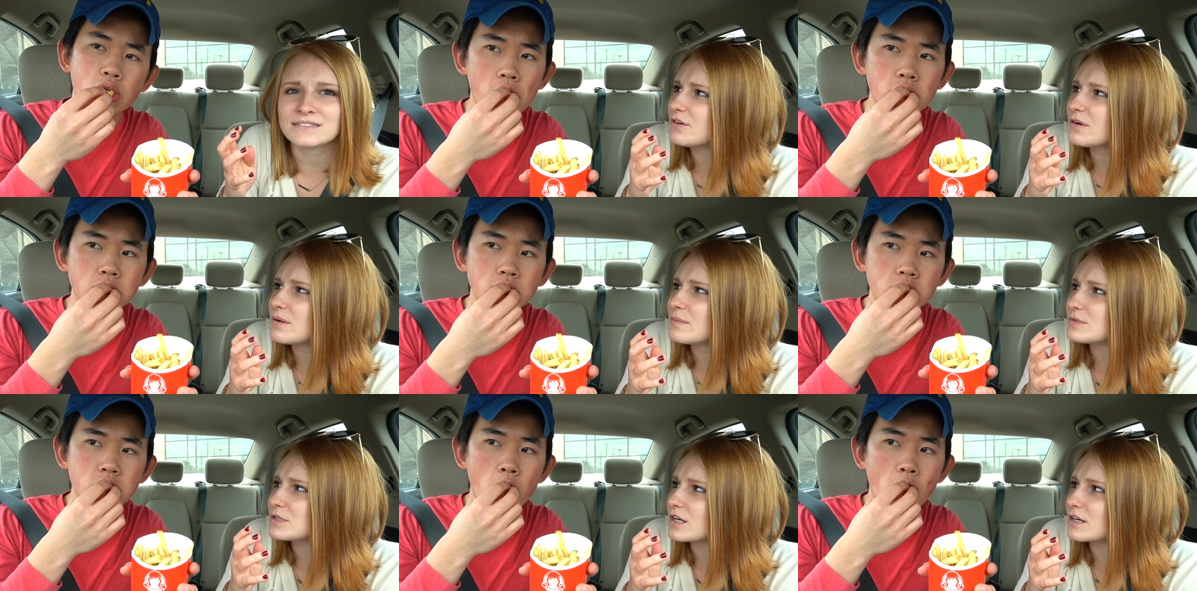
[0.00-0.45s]
Speaker 1: You know
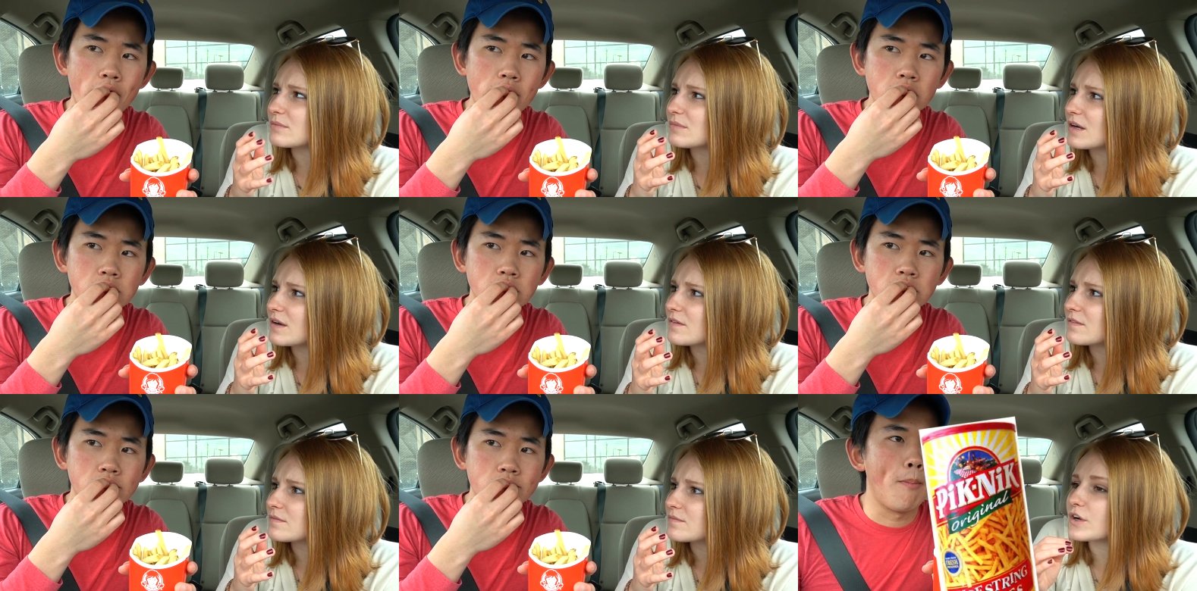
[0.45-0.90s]
what I'm talking
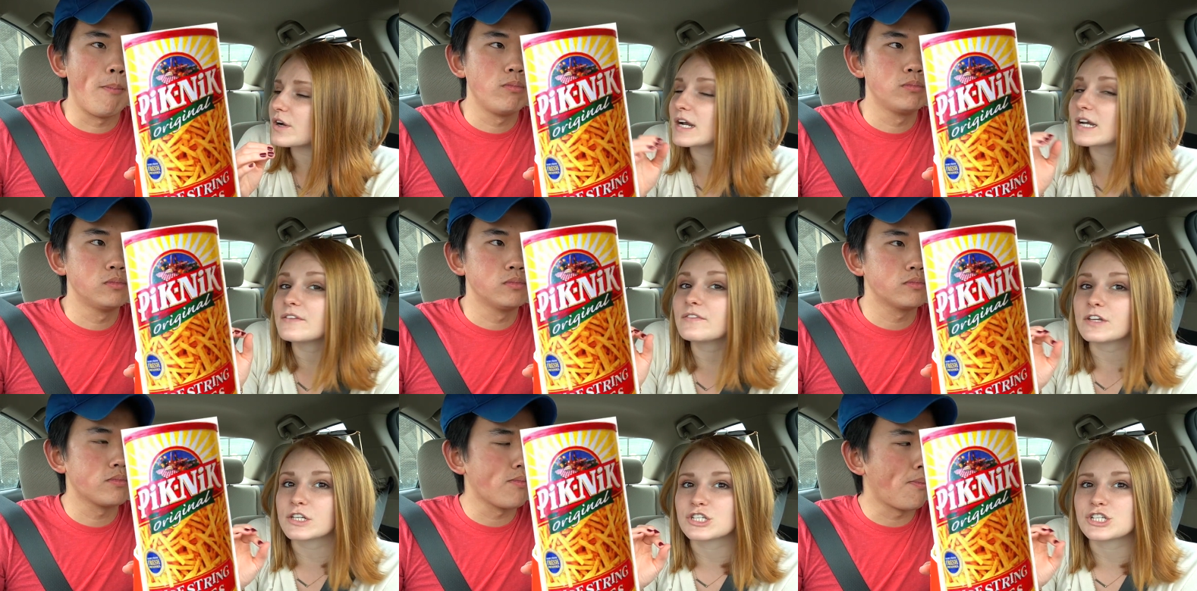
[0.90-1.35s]
about? They're
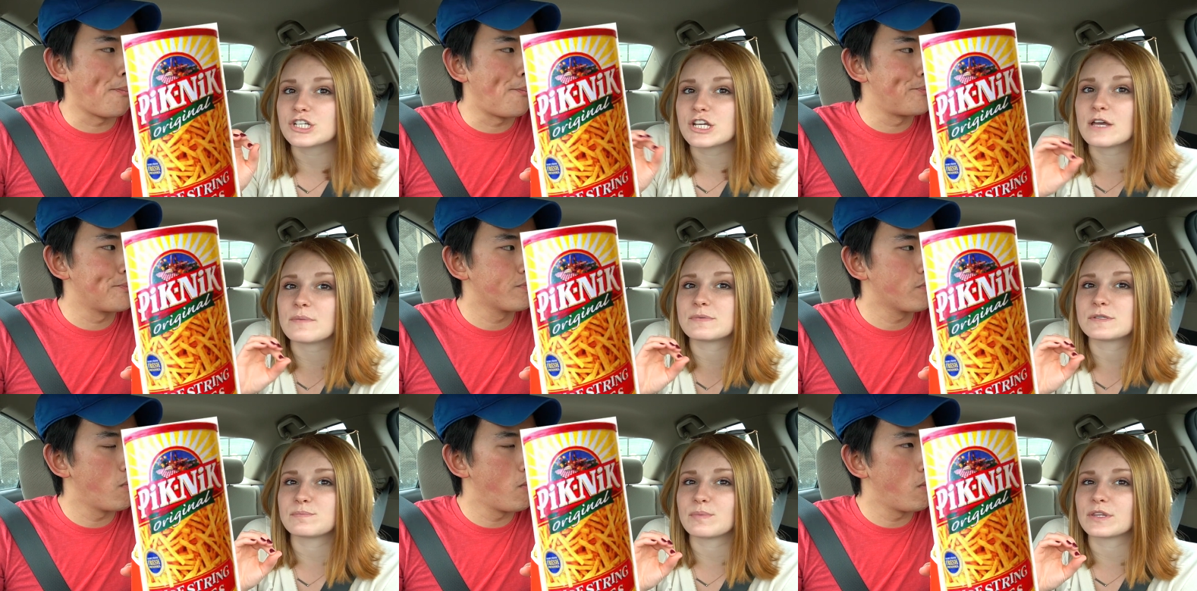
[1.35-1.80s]
kind of like
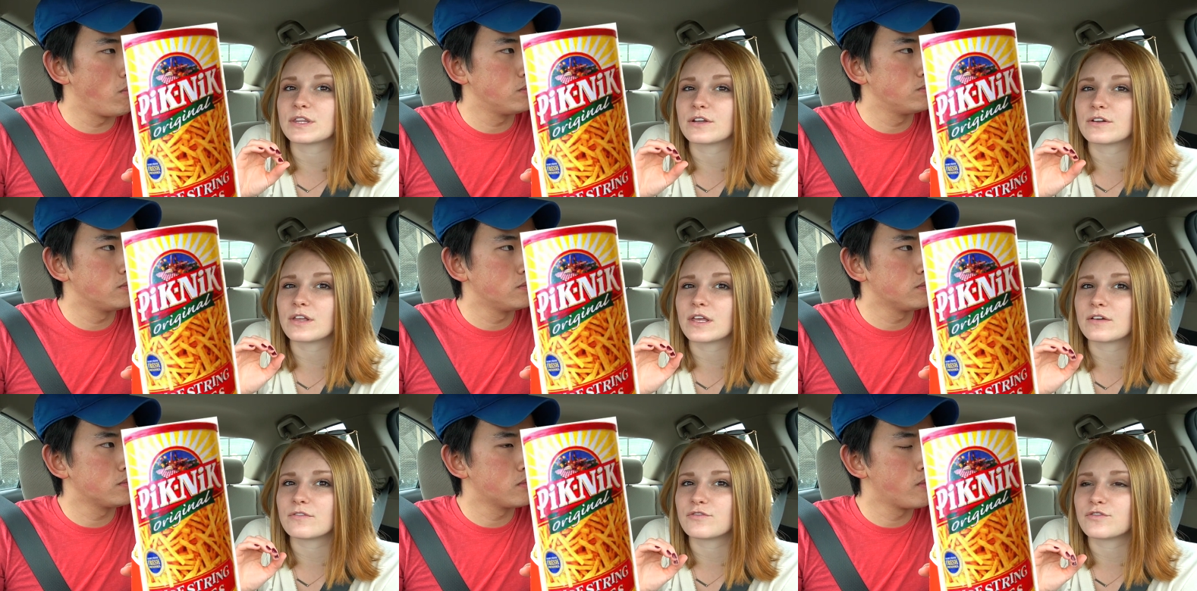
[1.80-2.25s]
chips, but
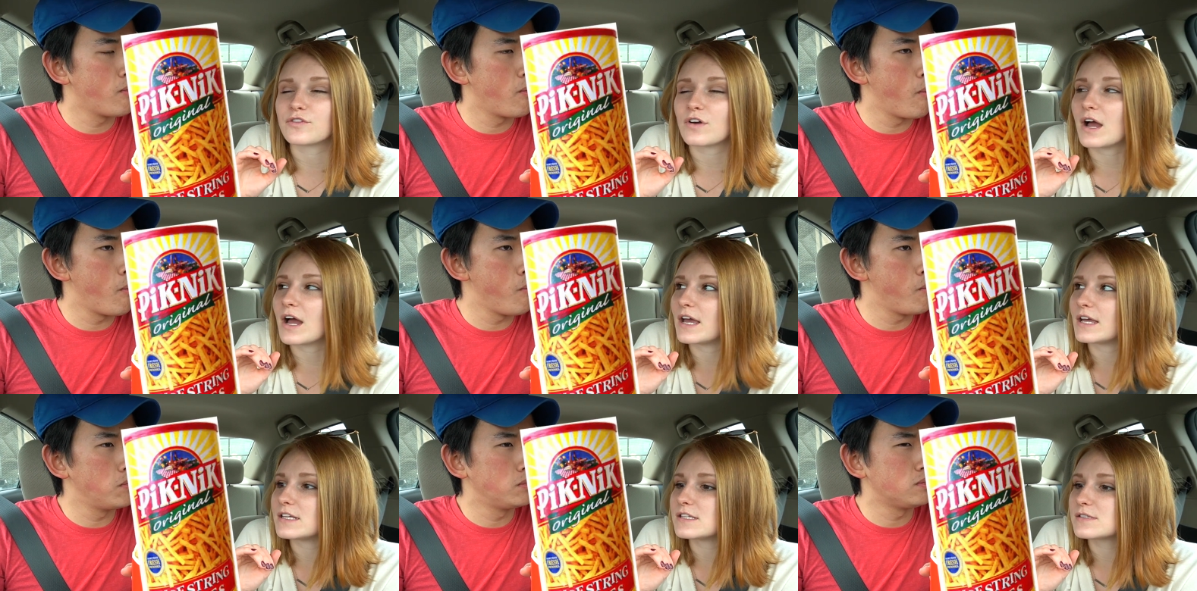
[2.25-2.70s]
they're like
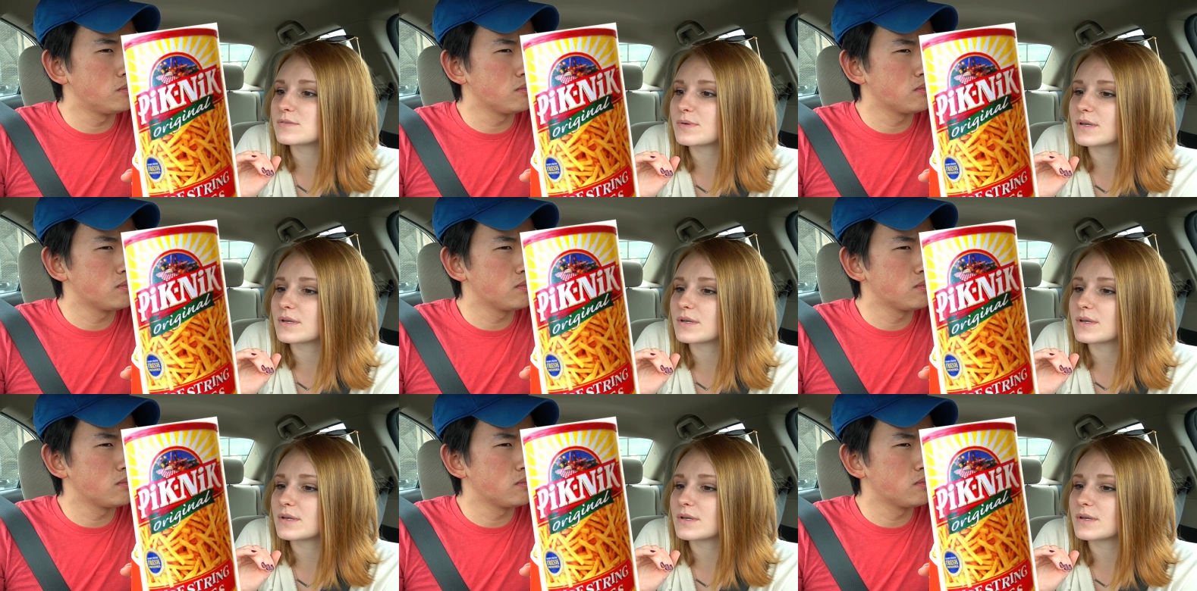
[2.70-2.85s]
fries,